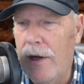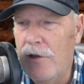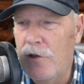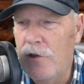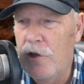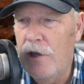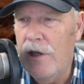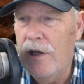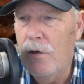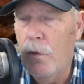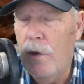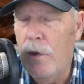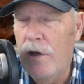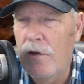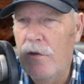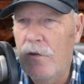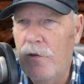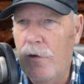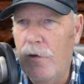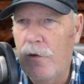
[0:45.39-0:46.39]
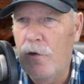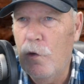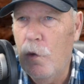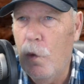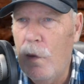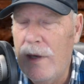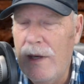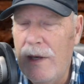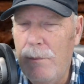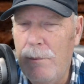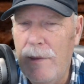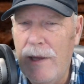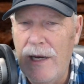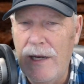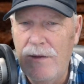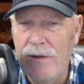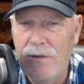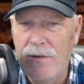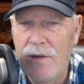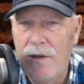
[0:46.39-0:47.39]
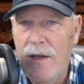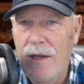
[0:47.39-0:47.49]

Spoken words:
chicken wings for 20 minutes